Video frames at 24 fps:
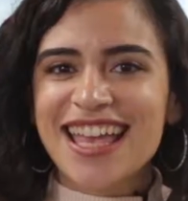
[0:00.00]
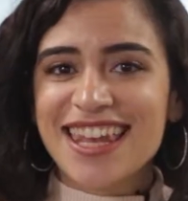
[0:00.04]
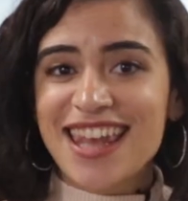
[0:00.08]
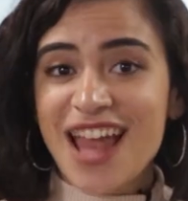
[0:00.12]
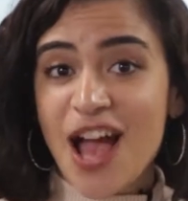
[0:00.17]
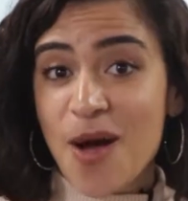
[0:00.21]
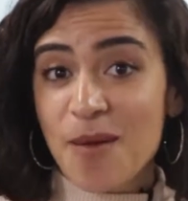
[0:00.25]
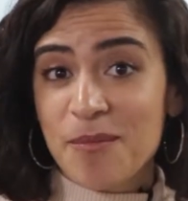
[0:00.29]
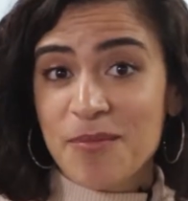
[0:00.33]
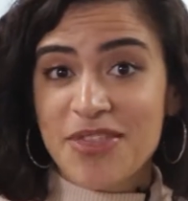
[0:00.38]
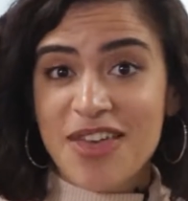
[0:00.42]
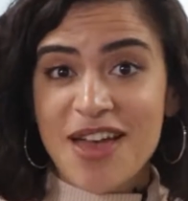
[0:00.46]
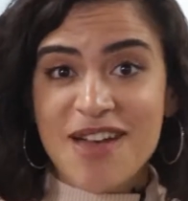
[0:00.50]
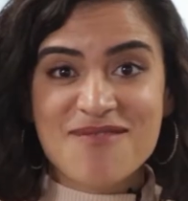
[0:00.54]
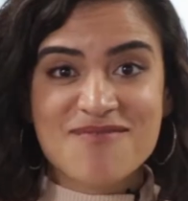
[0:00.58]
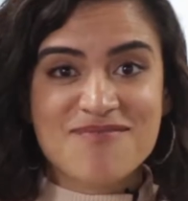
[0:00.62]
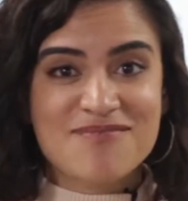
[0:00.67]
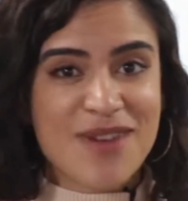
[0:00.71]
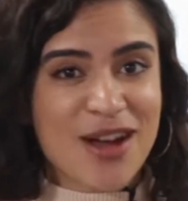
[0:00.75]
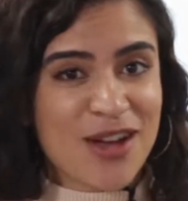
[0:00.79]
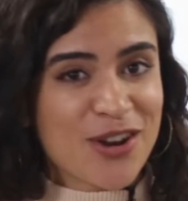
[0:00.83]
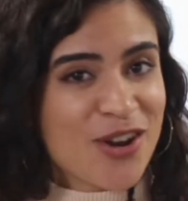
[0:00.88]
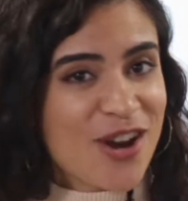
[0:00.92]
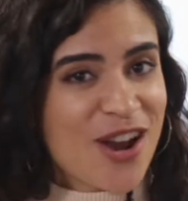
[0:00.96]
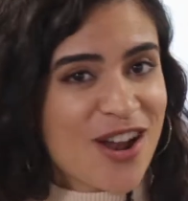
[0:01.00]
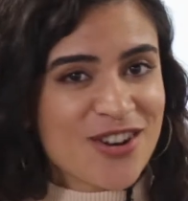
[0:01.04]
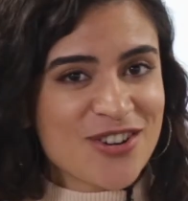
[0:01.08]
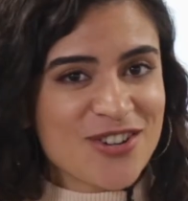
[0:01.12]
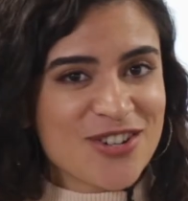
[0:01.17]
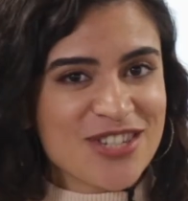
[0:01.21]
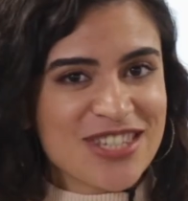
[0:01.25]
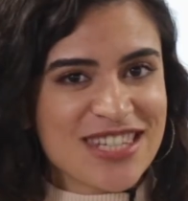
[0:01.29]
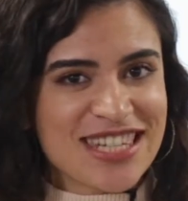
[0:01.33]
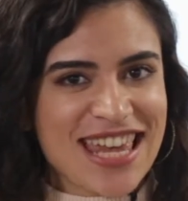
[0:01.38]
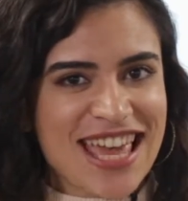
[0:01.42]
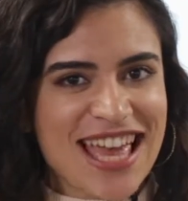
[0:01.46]
can help them better
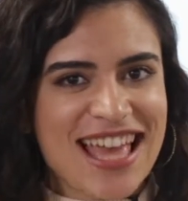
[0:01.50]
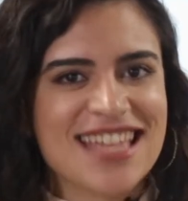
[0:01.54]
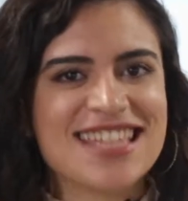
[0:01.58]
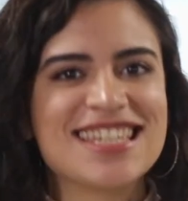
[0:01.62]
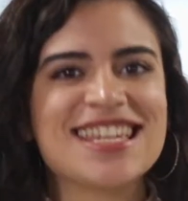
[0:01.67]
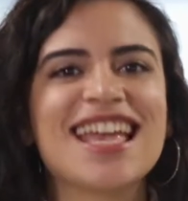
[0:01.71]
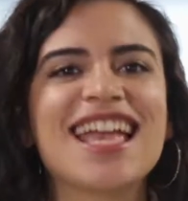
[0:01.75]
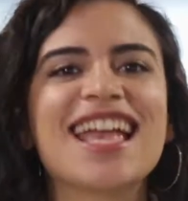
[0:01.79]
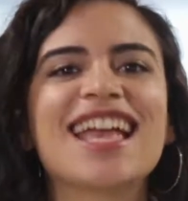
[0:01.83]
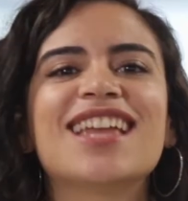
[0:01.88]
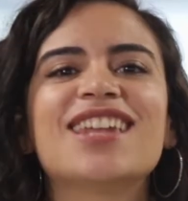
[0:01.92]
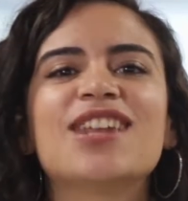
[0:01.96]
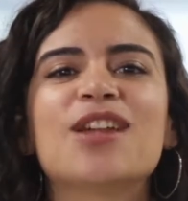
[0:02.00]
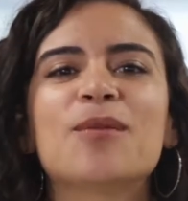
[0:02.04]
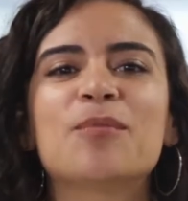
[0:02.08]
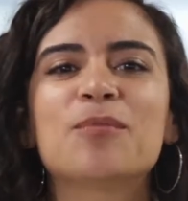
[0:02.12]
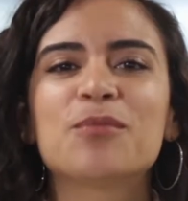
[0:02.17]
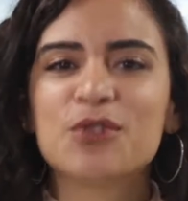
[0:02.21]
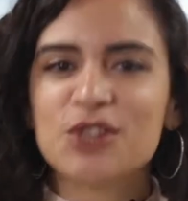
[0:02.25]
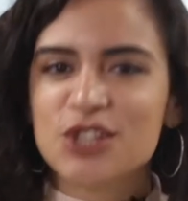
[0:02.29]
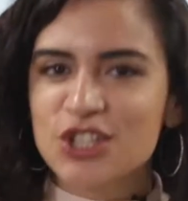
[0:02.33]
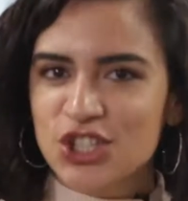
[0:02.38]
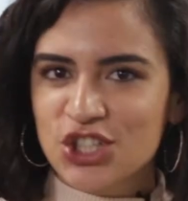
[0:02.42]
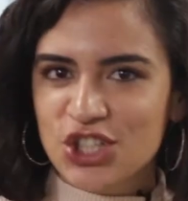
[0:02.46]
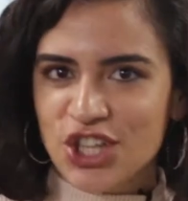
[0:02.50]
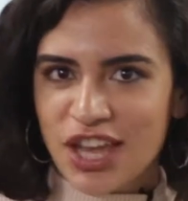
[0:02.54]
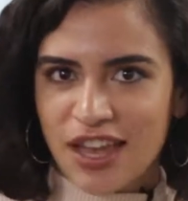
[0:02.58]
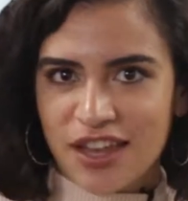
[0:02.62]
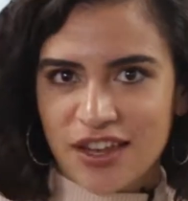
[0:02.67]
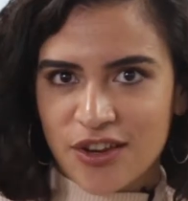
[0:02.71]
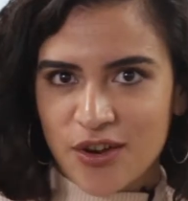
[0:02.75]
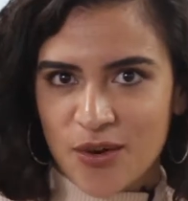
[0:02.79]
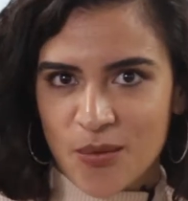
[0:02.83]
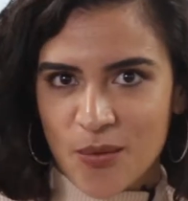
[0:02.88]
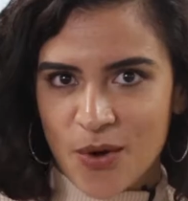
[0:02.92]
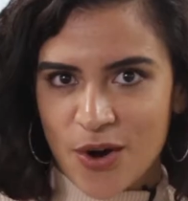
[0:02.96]
understand and
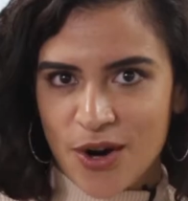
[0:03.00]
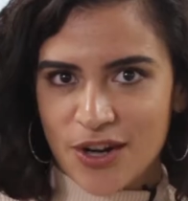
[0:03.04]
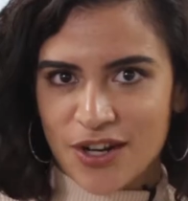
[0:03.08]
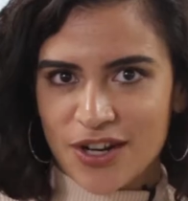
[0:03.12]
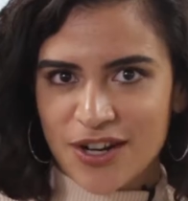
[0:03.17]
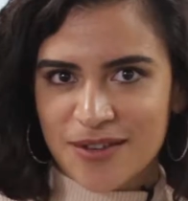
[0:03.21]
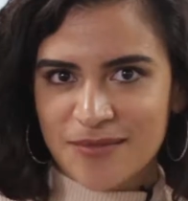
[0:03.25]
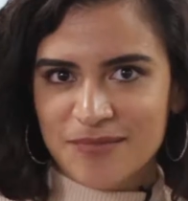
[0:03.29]
appreciate your work.